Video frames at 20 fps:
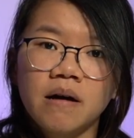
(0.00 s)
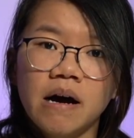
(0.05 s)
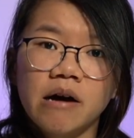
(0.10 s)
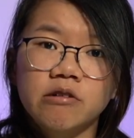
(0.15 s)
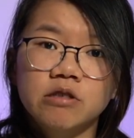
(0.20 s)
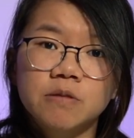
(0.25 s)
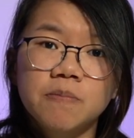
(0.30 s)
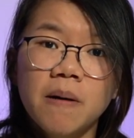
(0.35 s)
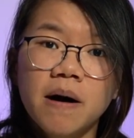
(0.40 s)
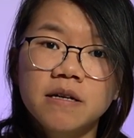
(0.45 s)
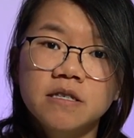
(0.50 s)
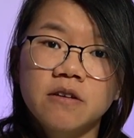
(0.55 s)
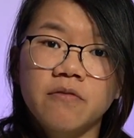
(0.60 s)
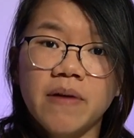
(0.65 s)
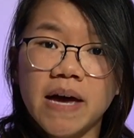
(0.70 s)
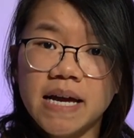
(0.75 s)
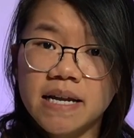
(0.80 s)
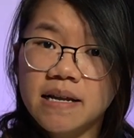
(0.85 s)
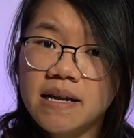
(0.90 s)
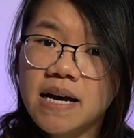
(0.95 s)
I was part of
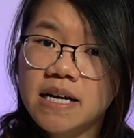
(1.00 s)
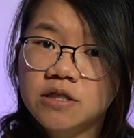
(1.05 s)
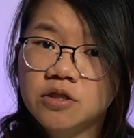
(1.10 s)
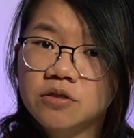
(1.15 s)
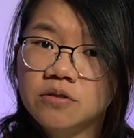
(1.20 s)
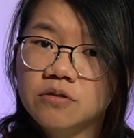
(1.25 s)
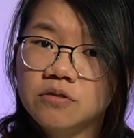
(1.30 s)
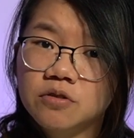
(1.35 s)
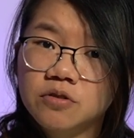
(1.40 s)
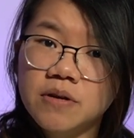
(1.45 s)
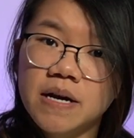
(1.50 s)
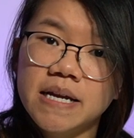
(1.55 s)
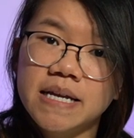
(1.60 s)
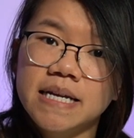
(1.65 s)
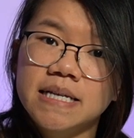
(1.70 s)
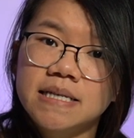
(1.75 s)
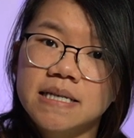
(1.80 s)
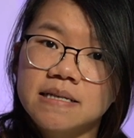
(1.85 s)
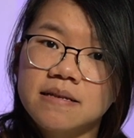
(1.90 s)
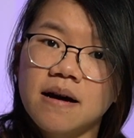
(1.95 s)
a national
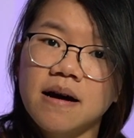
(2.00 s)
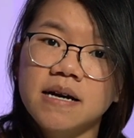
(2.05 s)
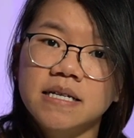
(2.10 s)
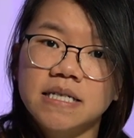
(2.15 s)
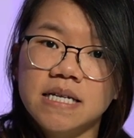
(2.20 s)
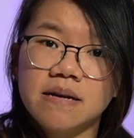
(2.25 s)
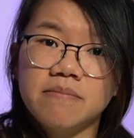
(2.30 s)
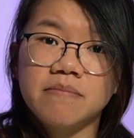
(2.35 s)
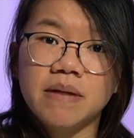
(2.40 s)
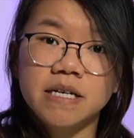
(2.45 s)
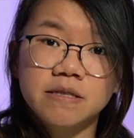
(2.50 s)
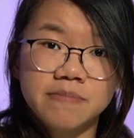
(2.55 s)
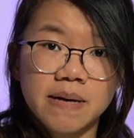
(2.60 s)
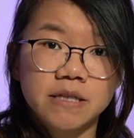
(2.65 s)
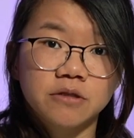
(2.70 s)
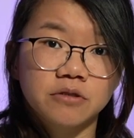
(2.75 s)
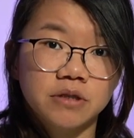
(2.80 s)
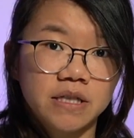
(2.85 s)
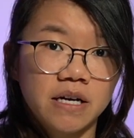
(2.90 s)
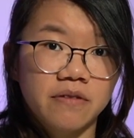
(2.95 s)
trainee society in my
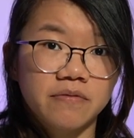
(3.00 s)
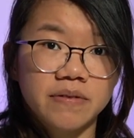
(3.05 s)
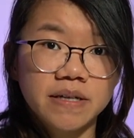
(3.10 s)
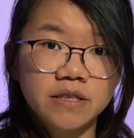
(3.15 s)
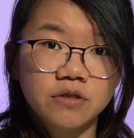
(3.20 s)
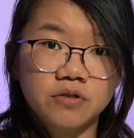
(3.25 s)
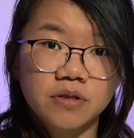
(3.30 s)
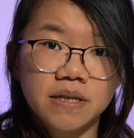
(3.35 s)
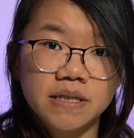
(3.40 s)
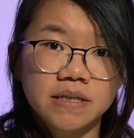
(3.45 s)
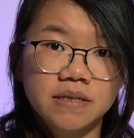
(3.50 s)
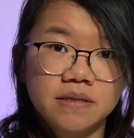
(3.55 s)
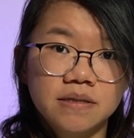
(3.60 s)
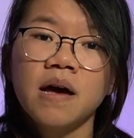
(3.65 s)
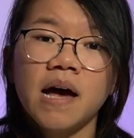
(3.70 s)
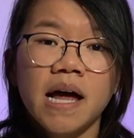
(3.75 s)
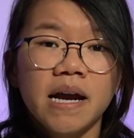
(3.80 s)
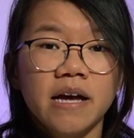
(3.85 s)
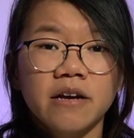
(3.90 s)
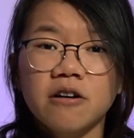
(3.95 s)
specialty of
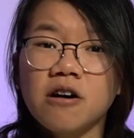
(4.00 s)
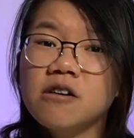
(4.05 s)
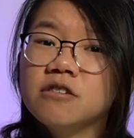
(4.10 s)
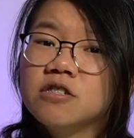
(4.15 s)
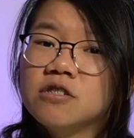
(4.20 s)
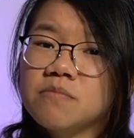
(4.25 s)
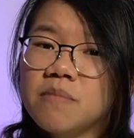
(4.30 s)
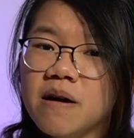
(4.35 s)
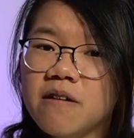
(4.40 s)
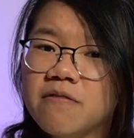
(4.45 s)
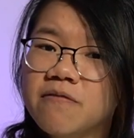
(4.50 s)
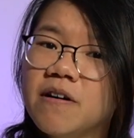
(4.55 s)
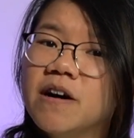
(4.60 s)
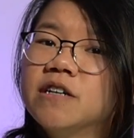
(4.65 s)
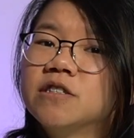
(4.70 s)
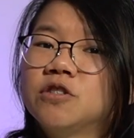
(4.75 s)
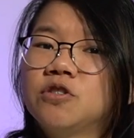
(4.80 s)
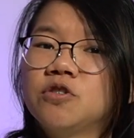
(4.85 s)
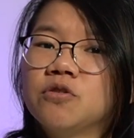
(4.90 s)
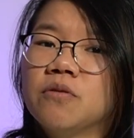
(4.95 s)
interest, and I got into my
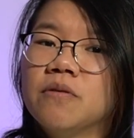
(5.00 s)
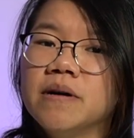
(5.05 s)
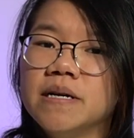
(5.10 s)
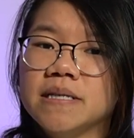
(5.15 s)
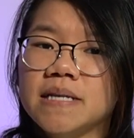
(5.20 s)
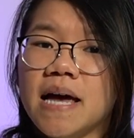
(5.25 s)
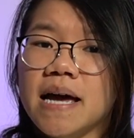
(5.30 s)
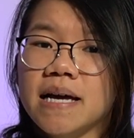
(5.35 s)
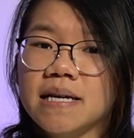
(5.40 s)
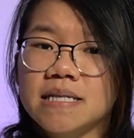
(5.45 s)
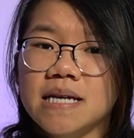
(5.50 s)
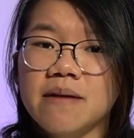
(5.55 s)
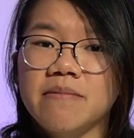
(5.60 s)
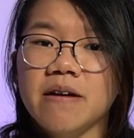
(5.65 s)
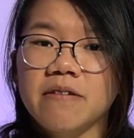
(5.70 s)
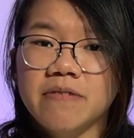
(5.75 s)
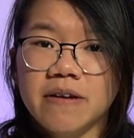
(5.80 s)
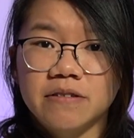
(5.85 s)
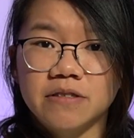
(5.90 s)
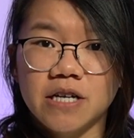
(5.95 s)
first choice
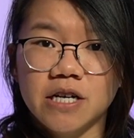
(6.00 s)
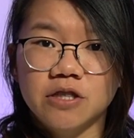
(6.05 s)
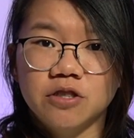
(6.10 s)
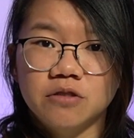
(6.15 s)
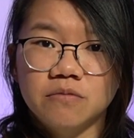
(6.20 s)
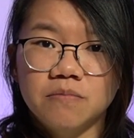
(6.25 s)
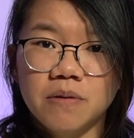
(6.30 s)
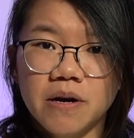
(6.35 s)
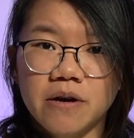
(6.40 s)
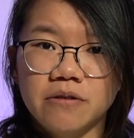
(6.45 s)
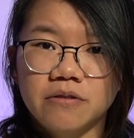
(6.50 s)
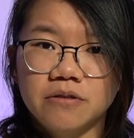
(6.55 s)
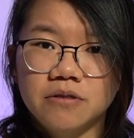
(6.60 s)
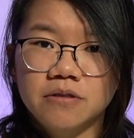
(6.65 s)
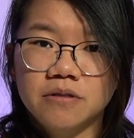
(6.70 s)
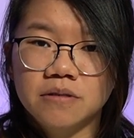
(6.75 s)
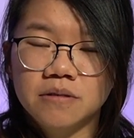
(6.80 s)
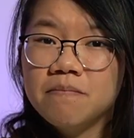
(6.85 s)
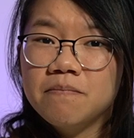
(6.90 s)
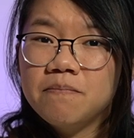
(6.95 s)
academic foundation
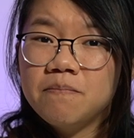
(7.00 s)
post.